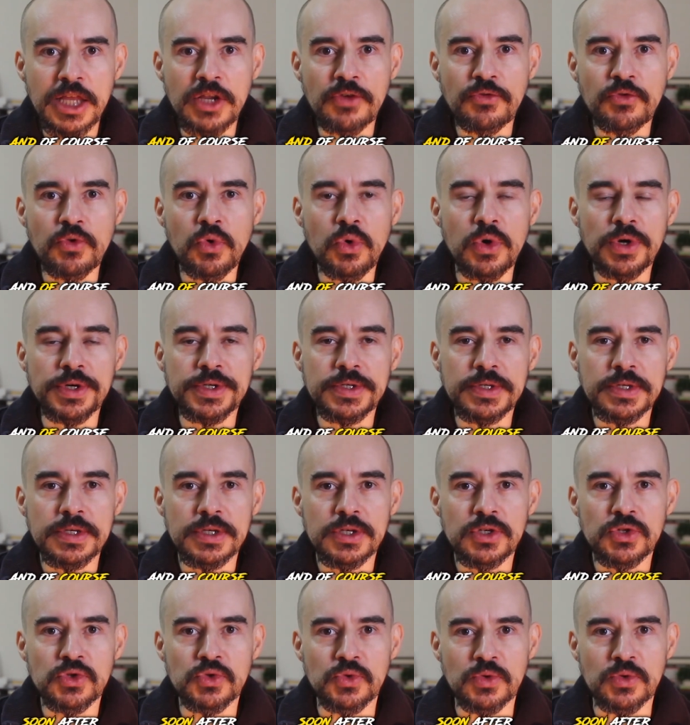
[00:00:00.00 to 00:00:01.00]
And of course,
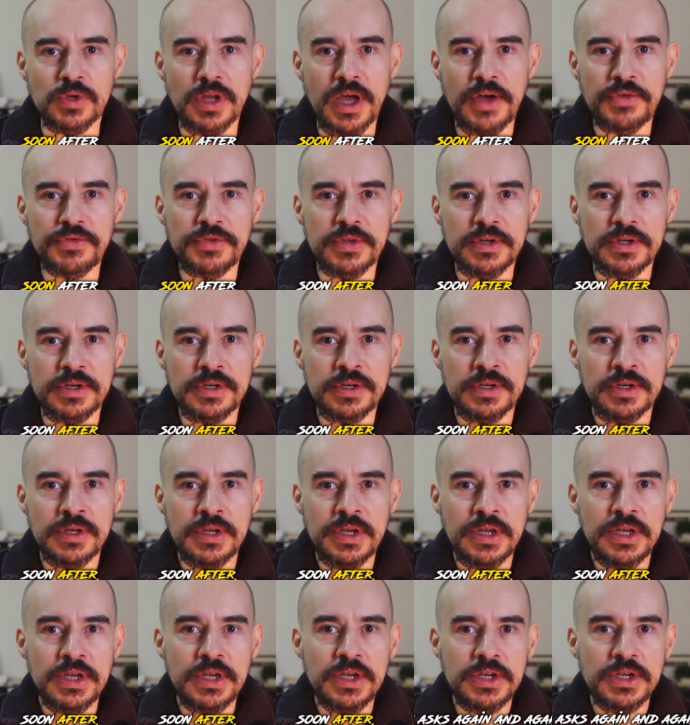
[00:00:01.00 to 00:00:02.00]
soon after,
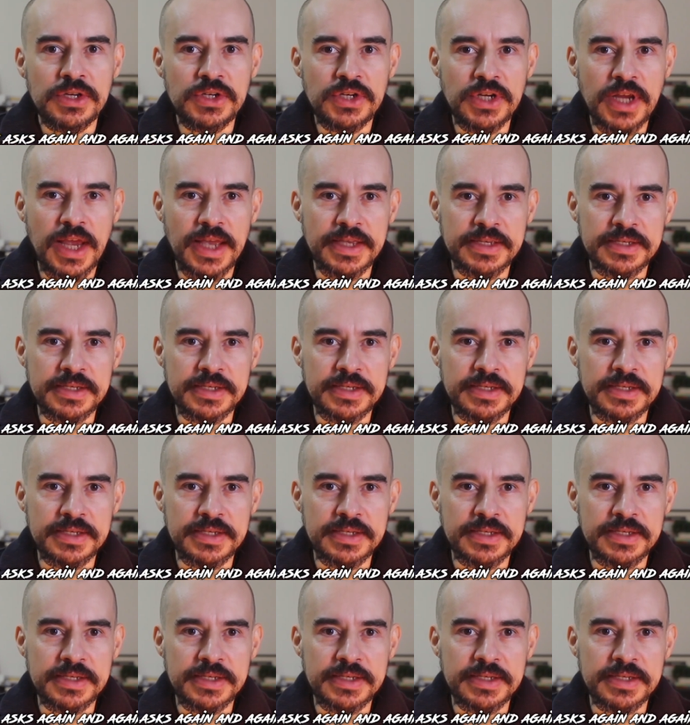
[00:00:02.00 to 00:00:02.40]
she